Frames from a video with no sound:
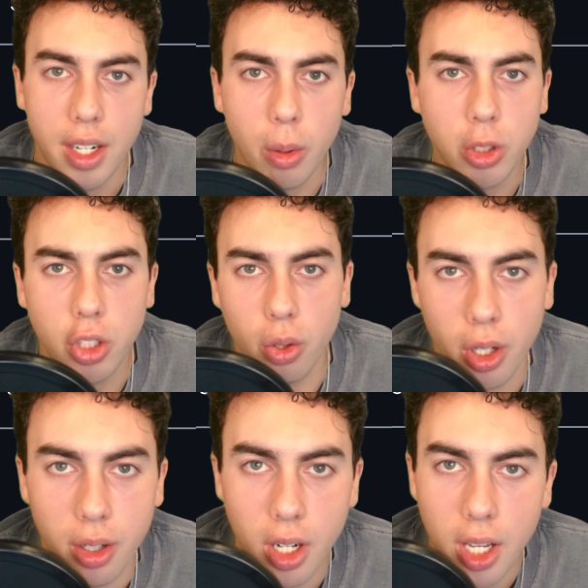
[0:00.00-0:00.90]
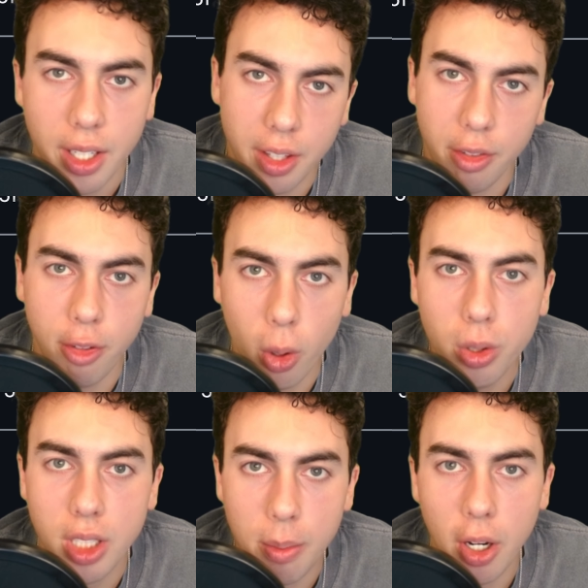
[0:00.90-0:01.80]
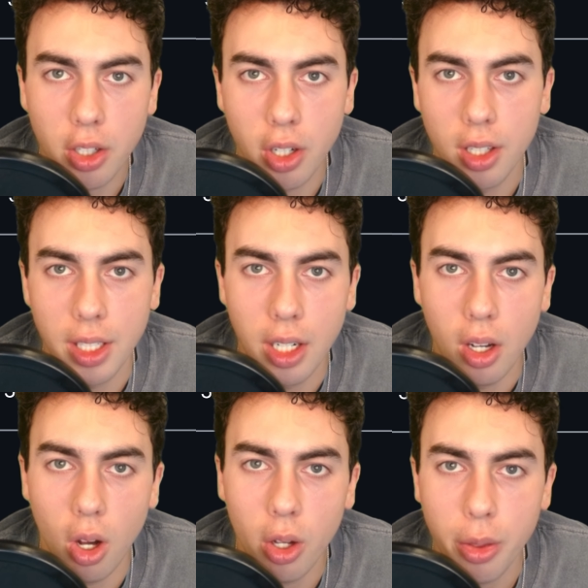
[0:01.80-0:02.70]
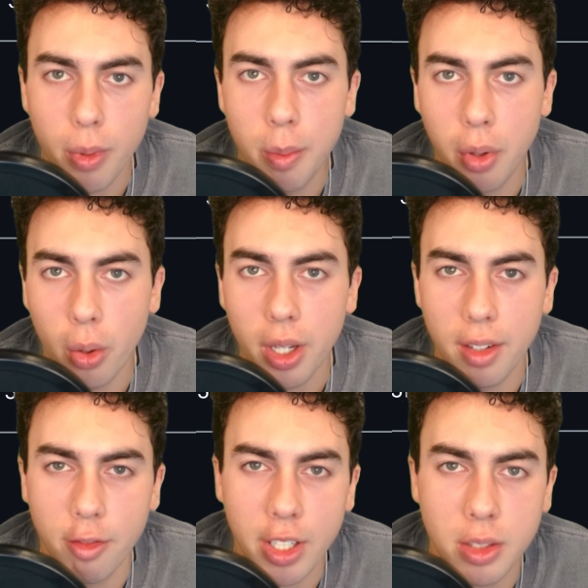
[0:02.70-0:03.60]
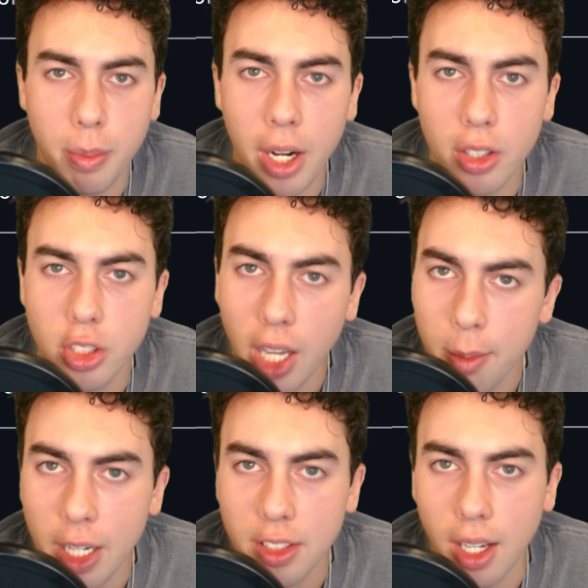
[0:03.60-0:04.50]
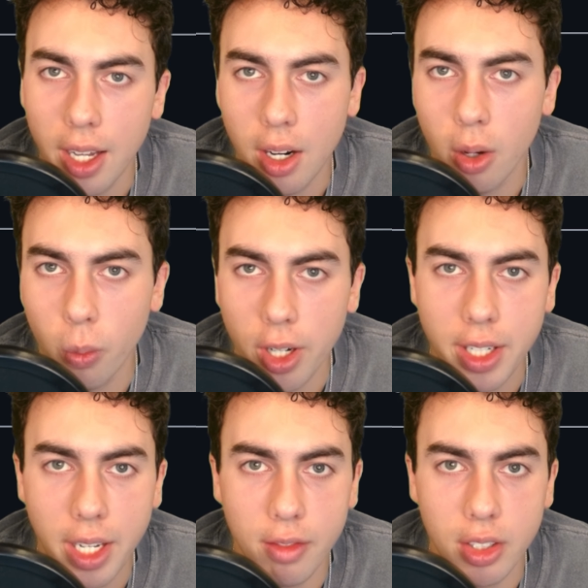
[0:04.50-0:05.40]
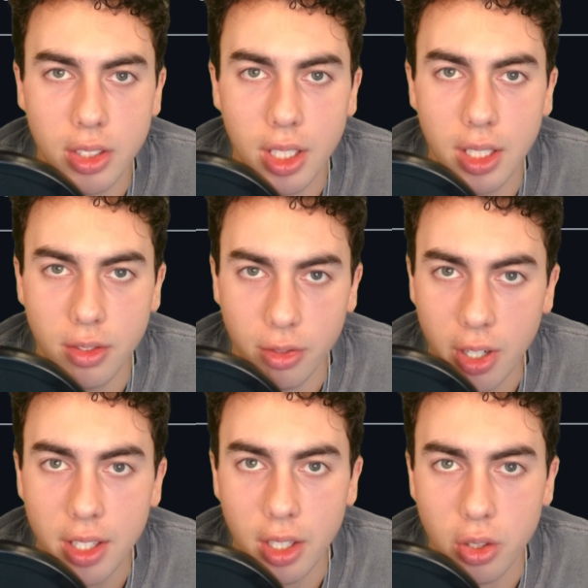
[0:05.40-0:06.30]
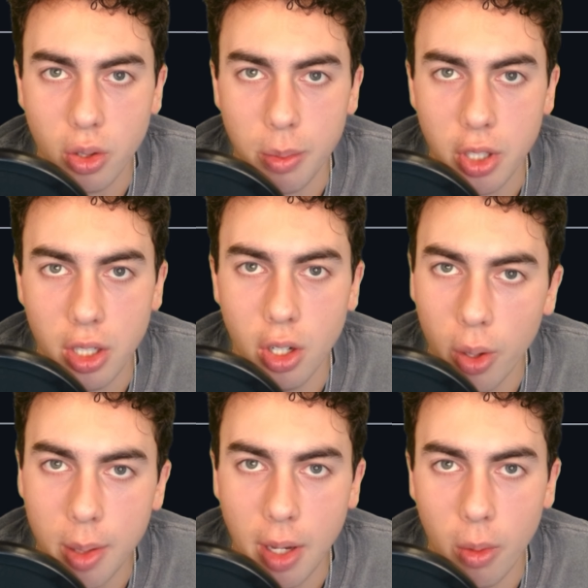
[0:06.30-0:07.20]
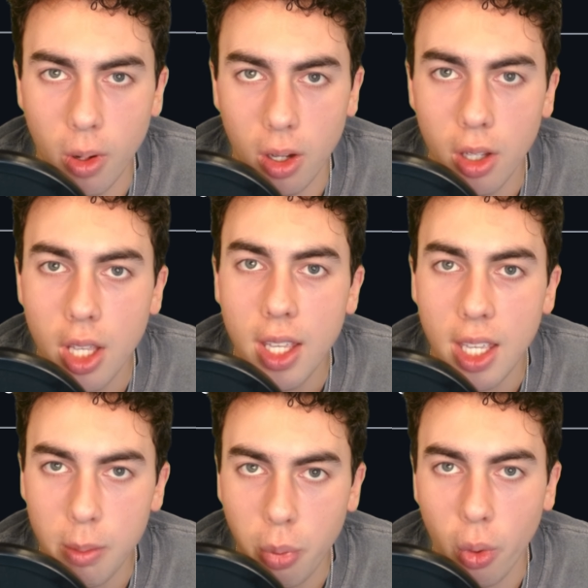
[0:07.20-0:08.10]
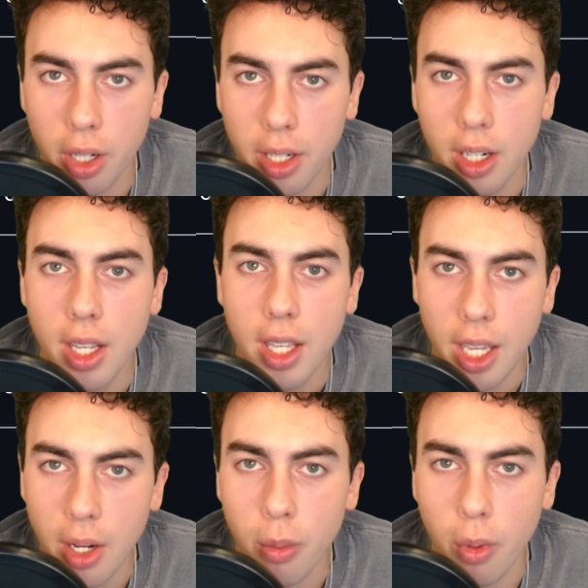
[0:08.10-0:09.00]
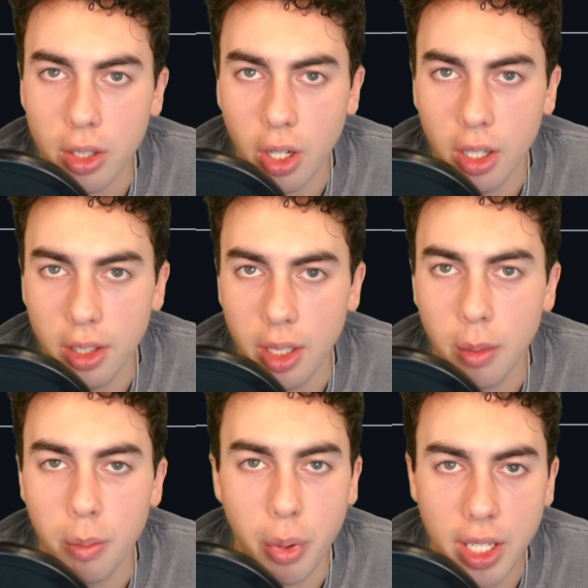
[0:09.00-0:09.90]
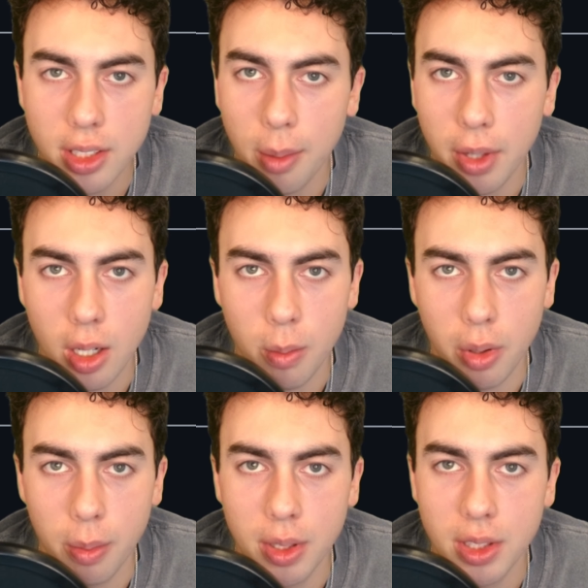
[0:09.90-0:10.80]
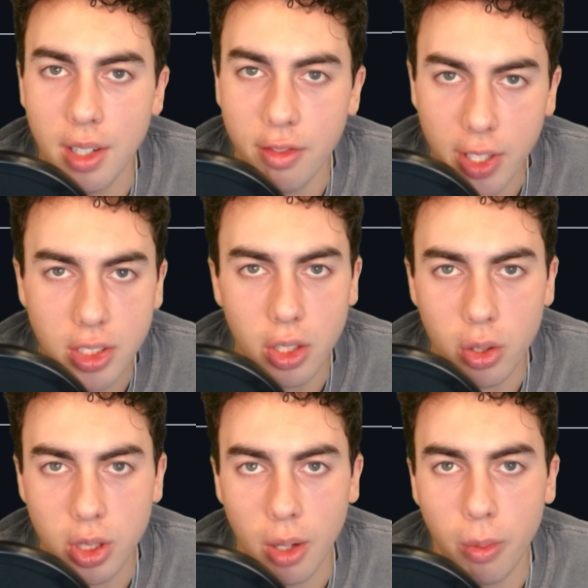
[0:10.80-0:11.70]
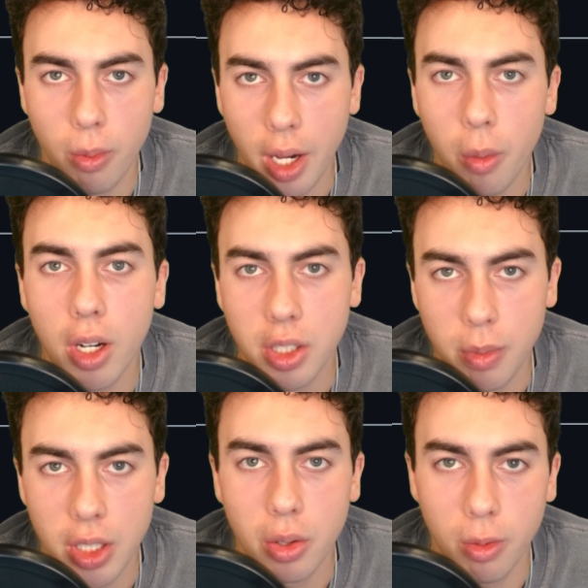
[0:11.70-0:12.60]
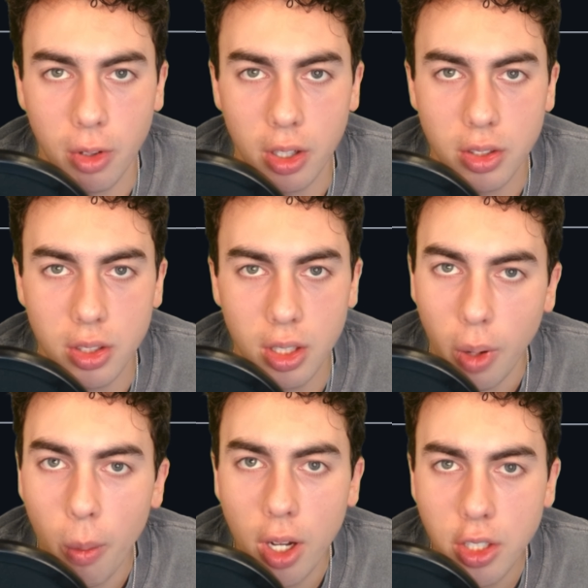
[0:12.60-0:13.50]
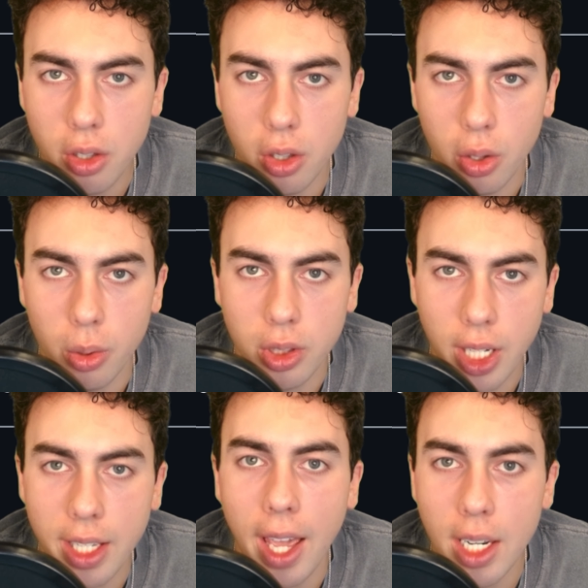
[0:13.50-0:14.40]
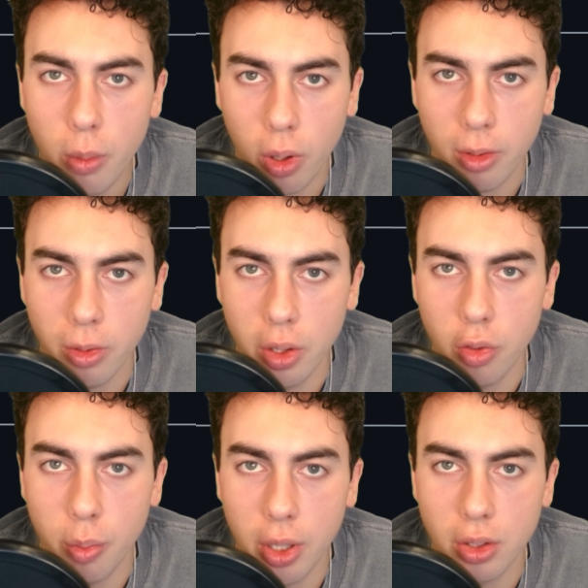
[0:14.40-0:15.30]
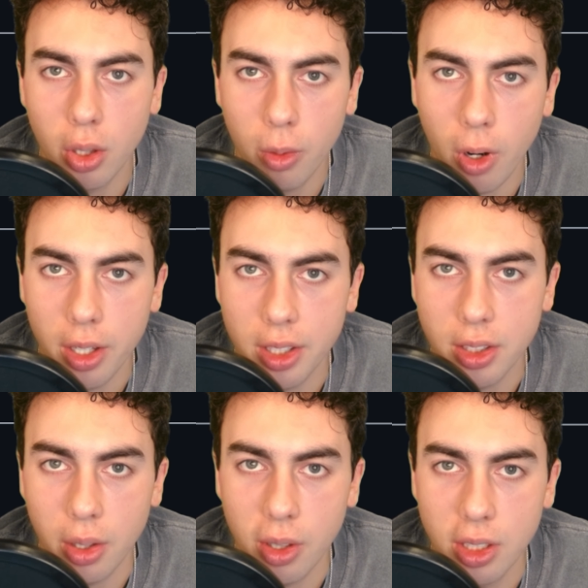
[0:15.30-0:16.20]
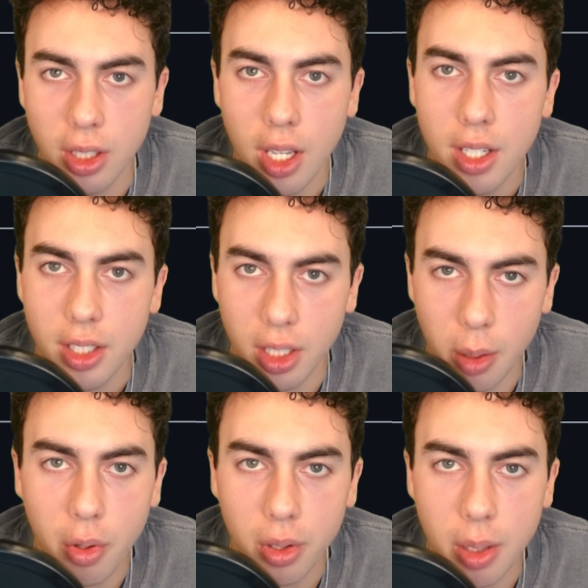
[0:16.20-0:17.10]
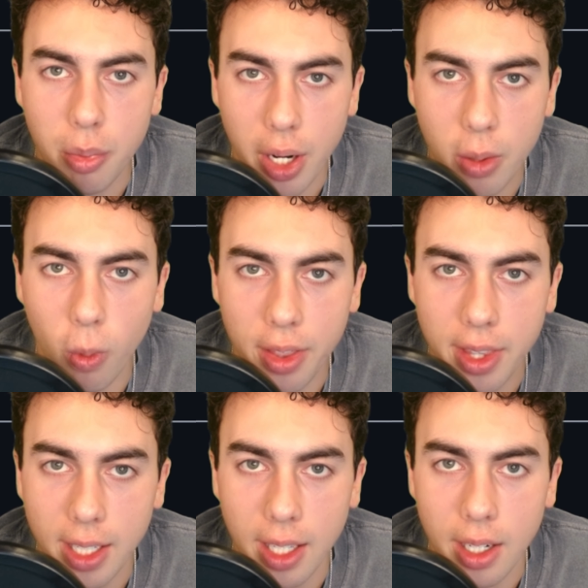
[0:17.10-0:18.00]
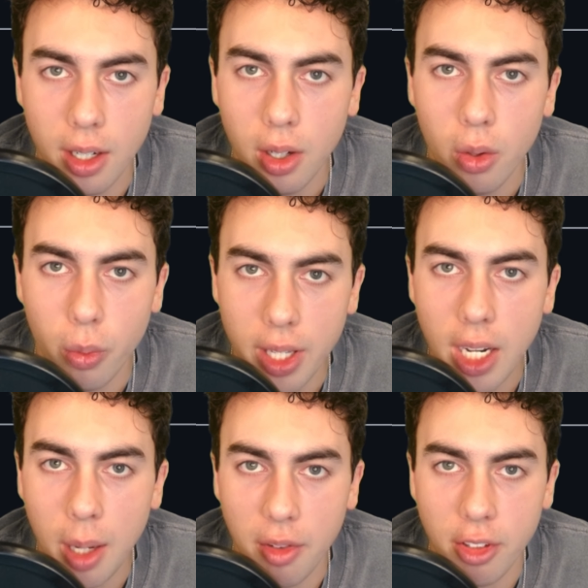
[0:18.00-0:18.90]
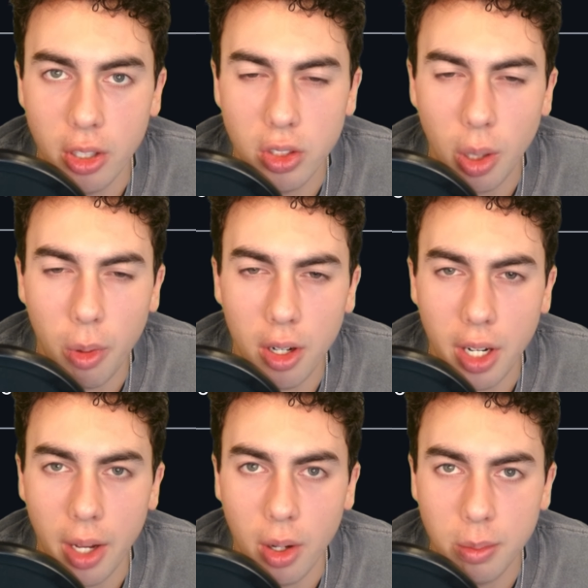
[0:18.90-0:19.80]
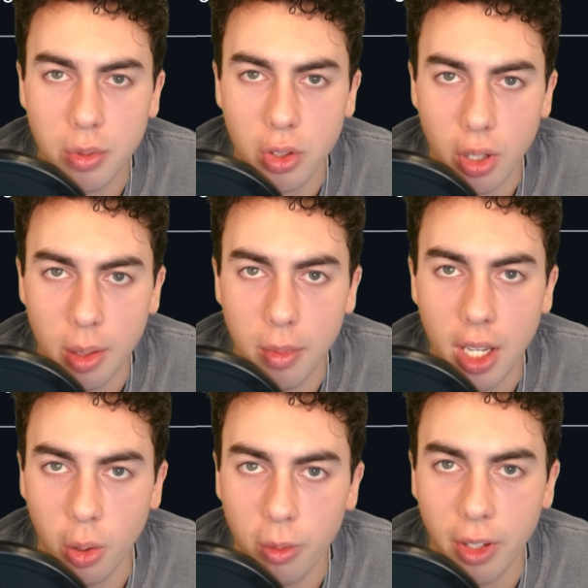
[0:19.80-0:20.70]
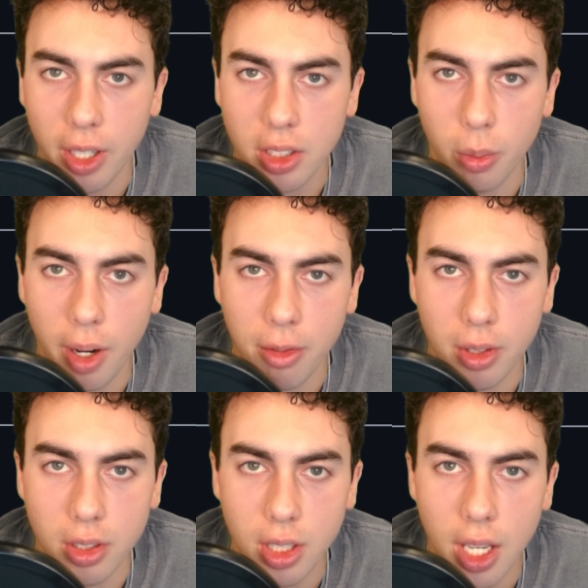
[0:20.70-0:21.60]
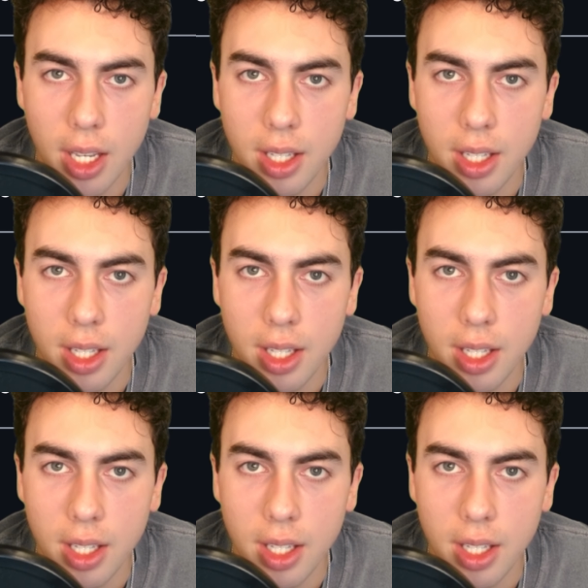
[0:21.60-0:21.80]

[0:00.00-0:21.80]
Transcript: Now it's your turn. The full debug gauntlet, all 3 broken and fixed pairs side by side on one canvas, is free in the description, no email wall. Import it, hit run gauntlet, break something on purpose, then fix it yourself without watching me do it first. What I want you to do is take any workflow you've built so far this series, deliberately break one thing in it, rename a field somewhere down upstream, and don't fix the reference.